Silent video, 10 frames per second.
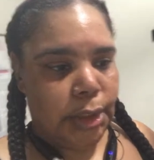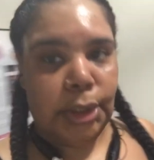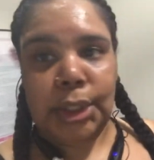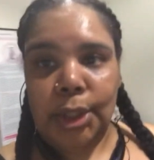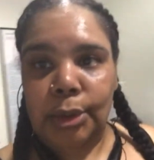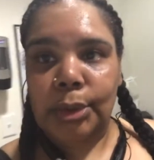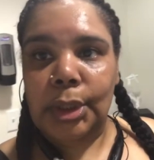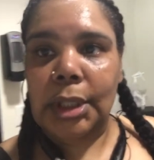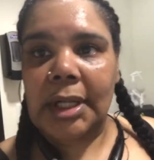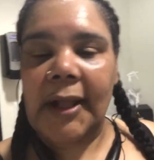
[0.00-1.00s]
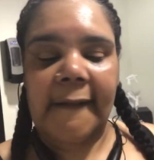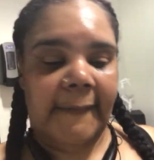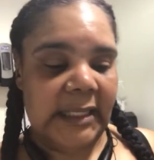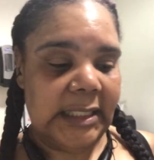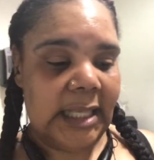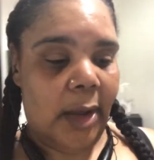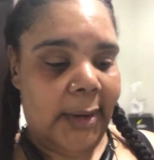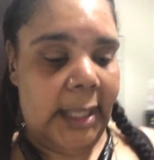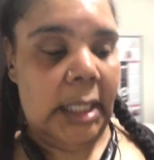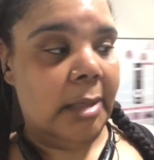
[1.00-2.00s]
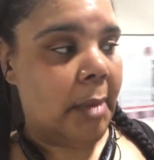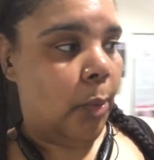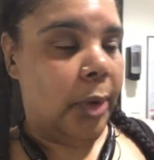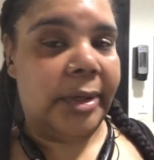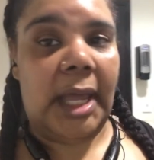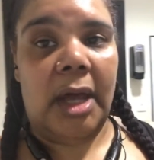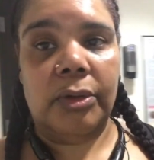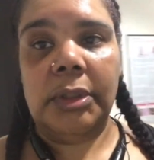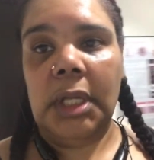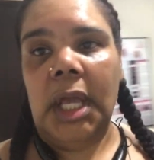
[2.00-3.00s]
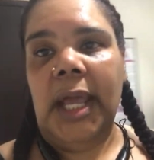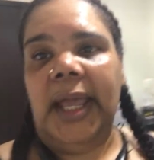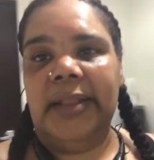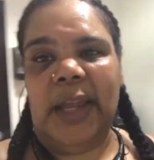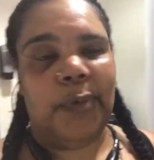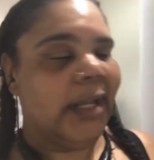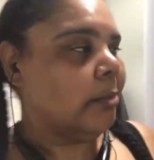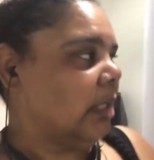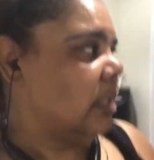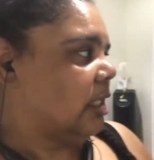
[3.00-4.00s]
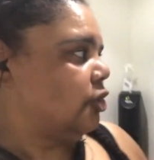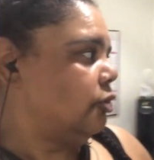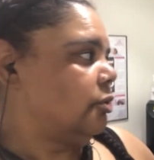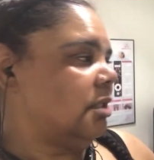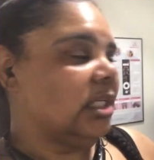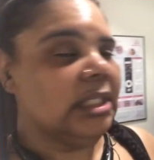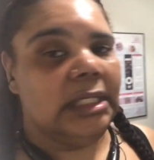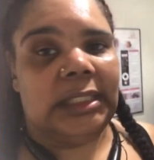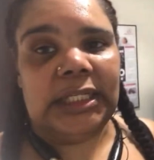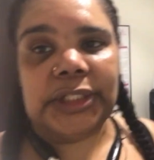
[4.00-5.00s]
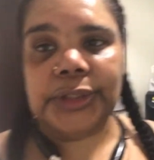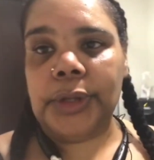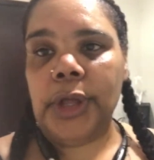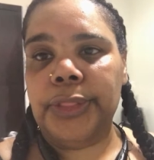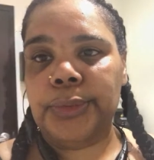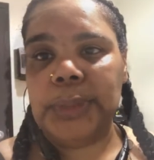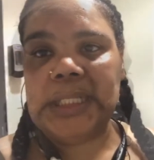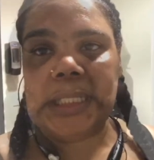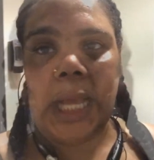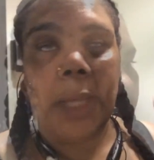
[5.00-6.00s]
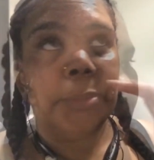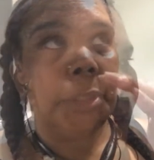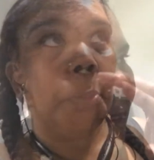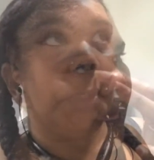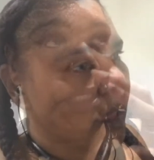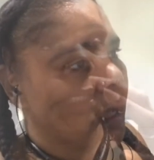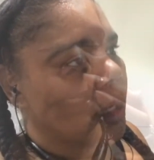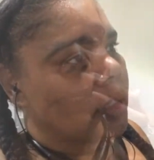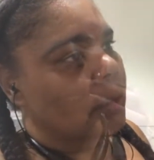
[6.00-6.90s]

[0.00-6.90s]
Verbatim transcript: So this is how I end my workout. And they recommend that you do this at least three times a week.